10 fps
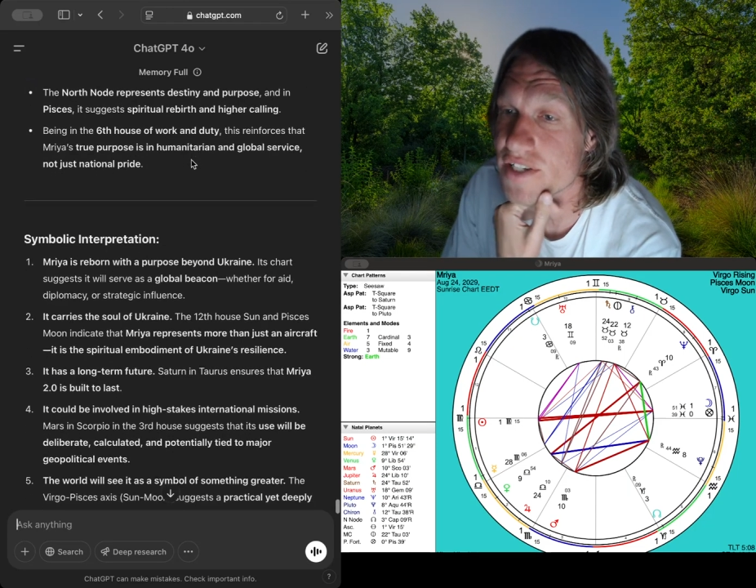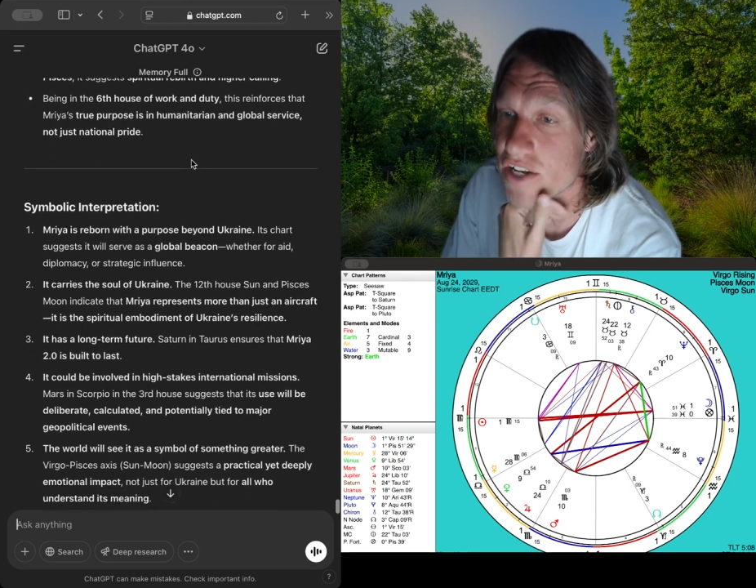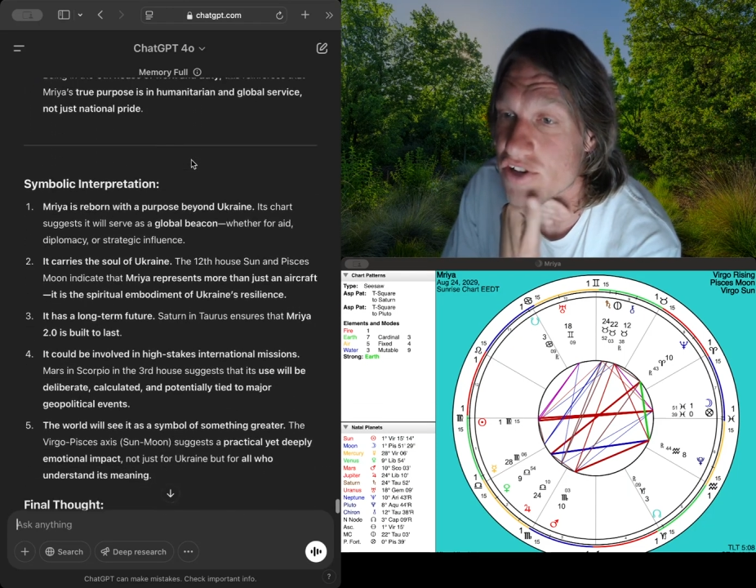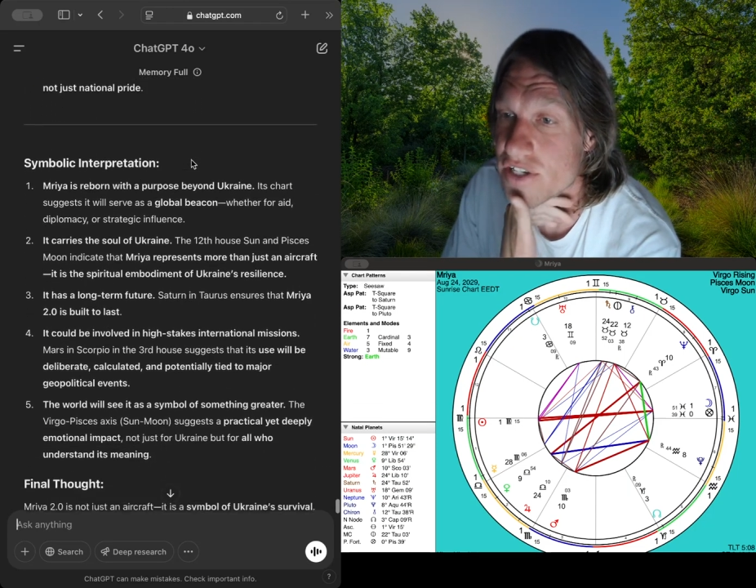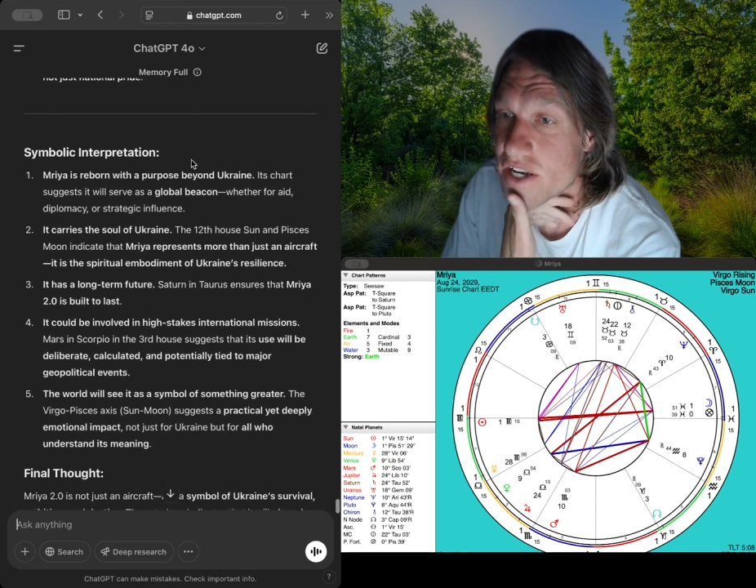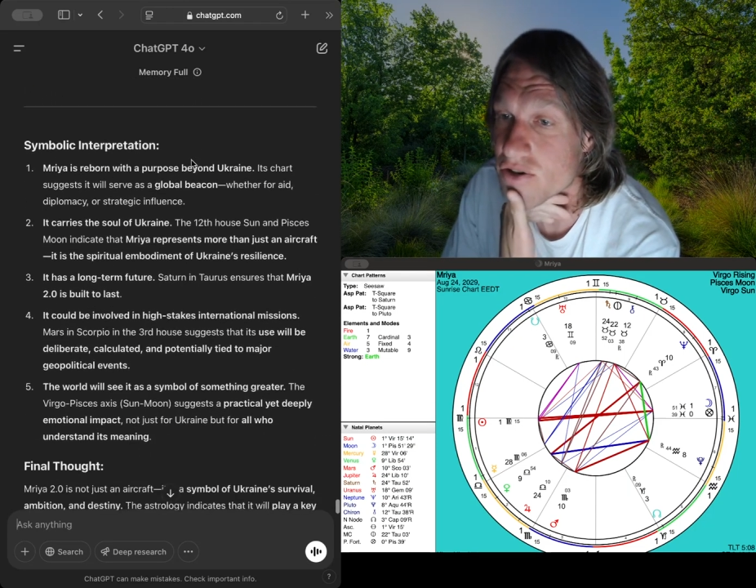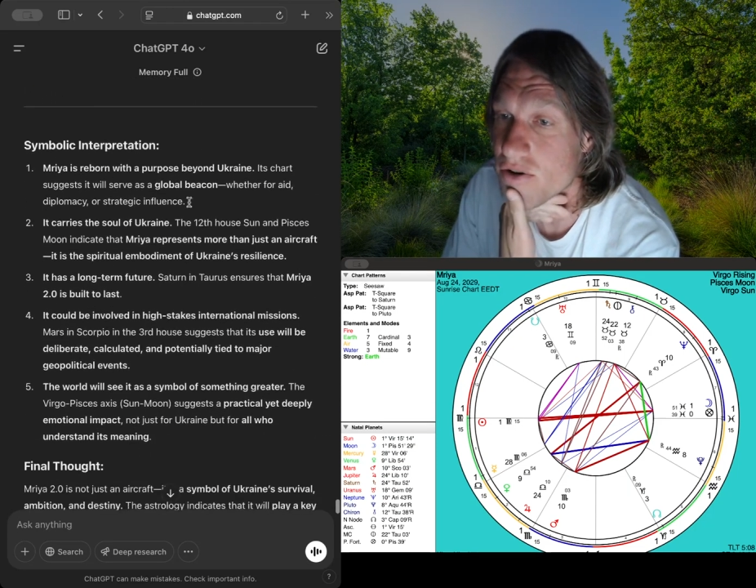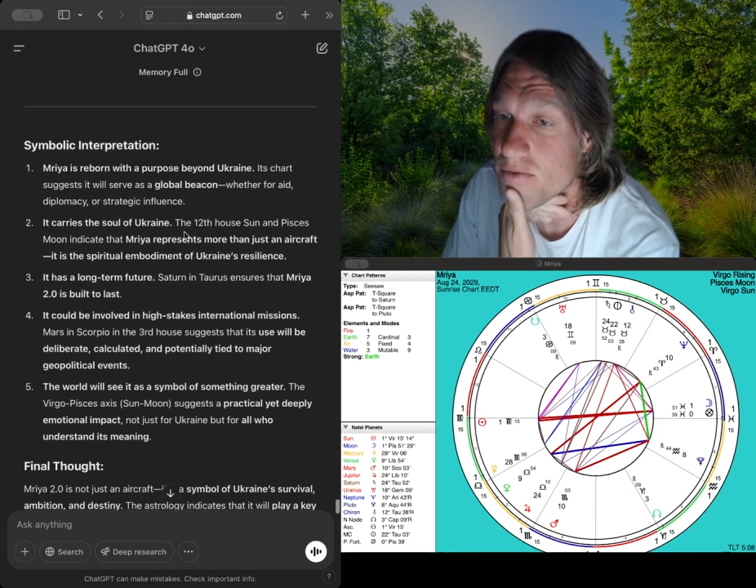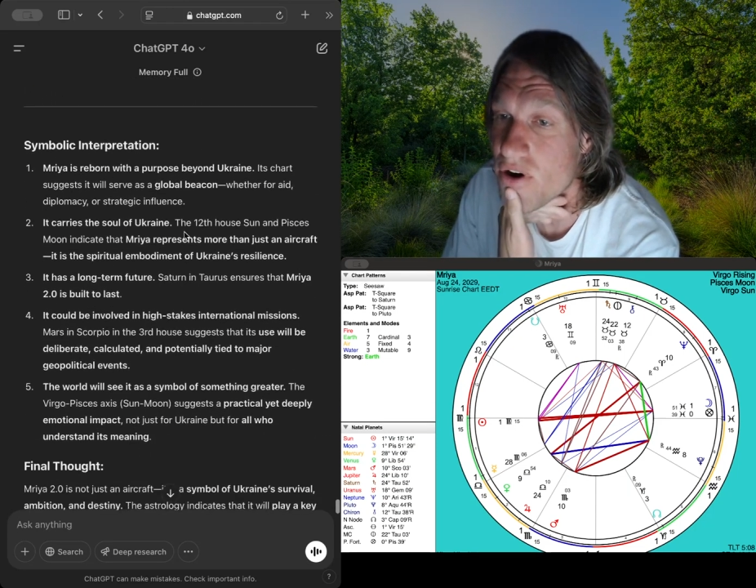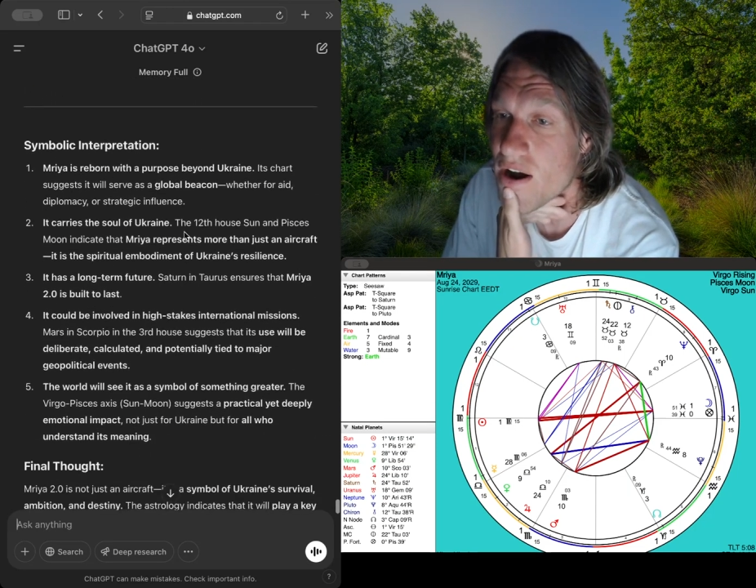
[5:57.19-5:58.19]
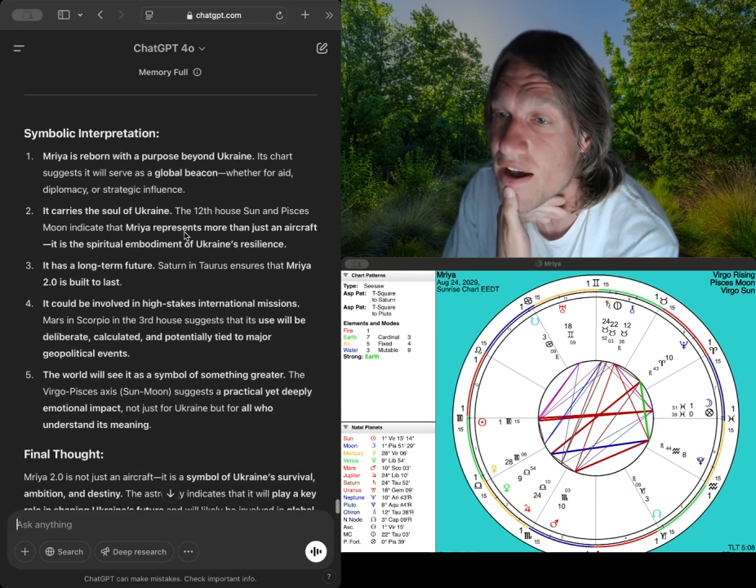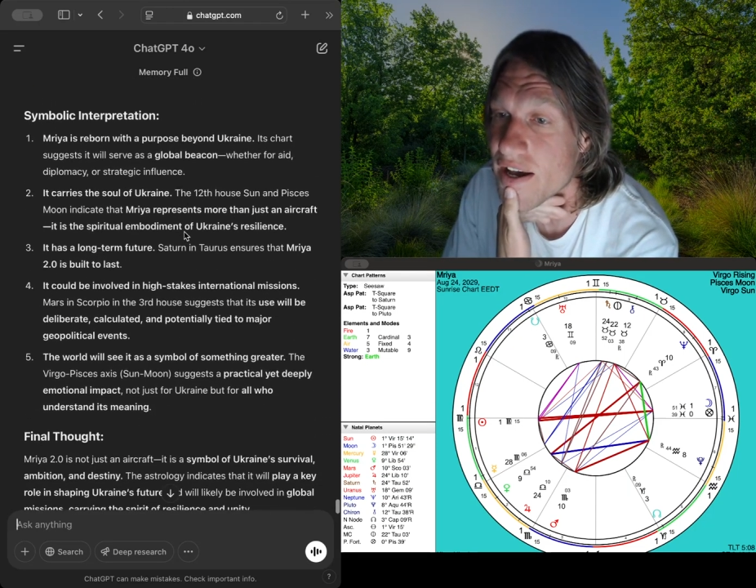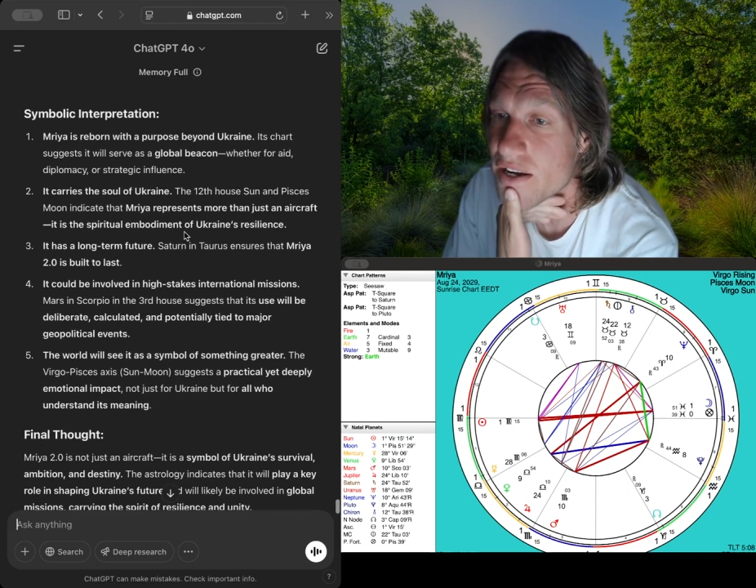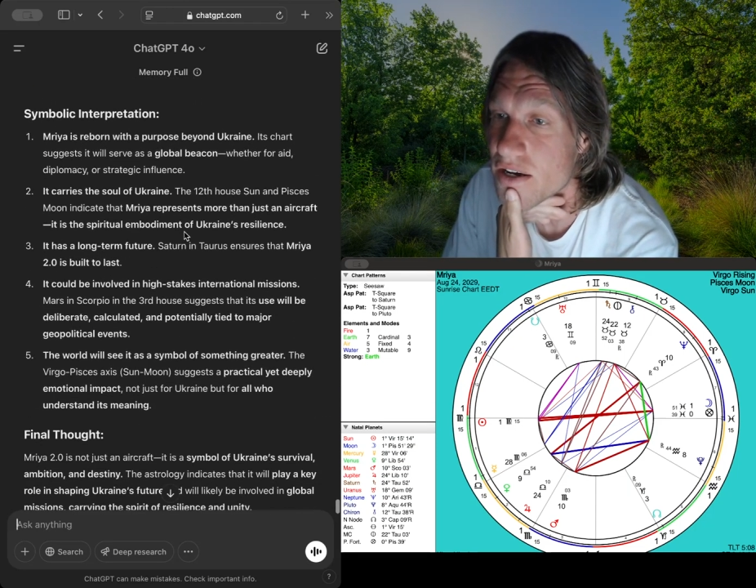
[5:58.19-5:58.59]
not just national pride.